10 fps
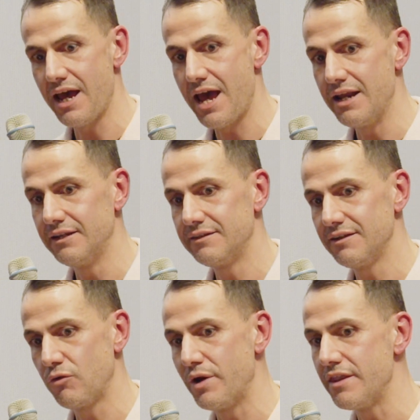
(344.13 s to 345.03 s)
And
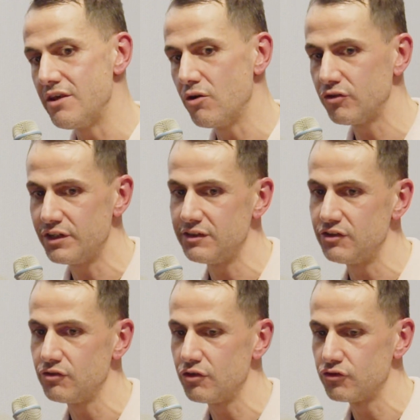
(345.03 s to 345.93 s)
when the audience
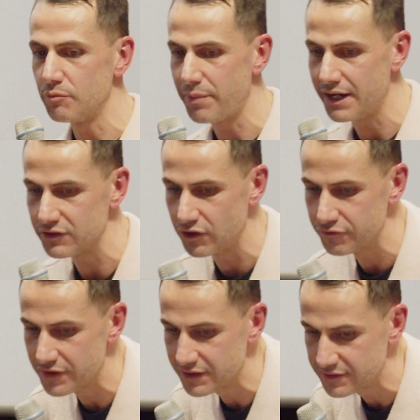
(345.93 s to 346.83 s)
is also part of
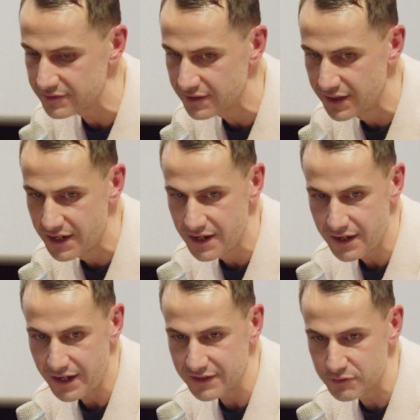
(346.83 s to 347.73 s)
this
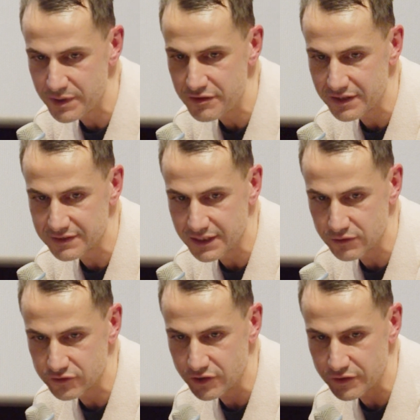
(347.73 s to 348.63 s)
experience, and I will
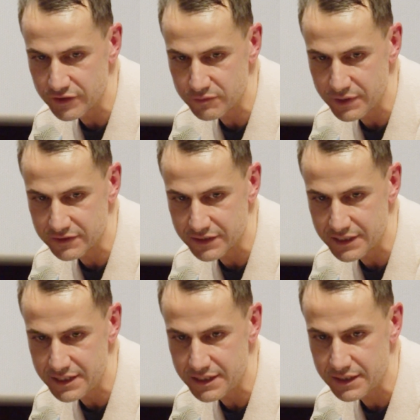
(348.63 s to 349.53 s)
show you this picture
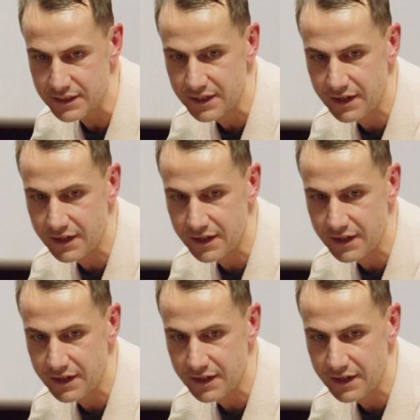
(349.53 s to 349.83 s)
here,